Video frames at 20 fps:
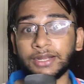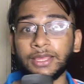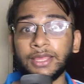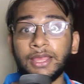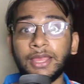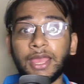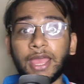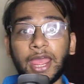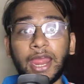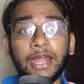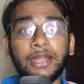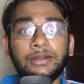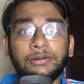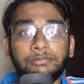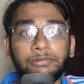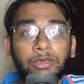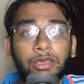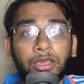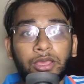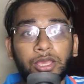And
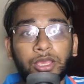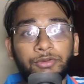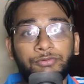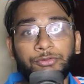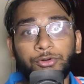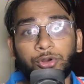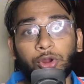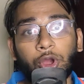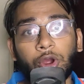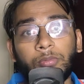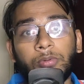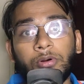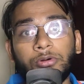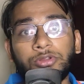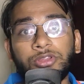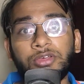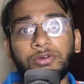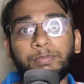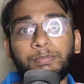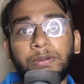if you talk about the
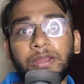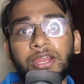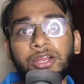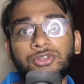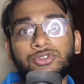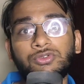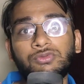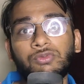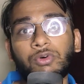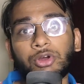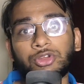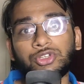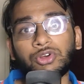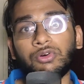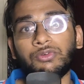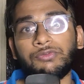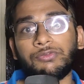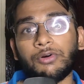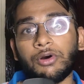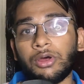players to watch out
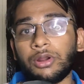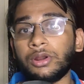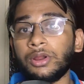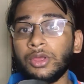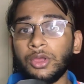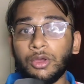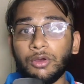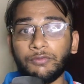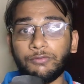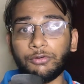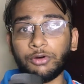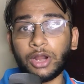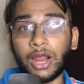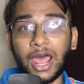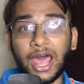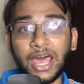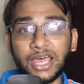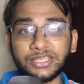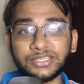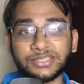for
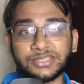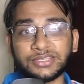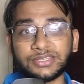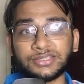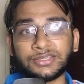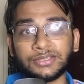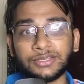us,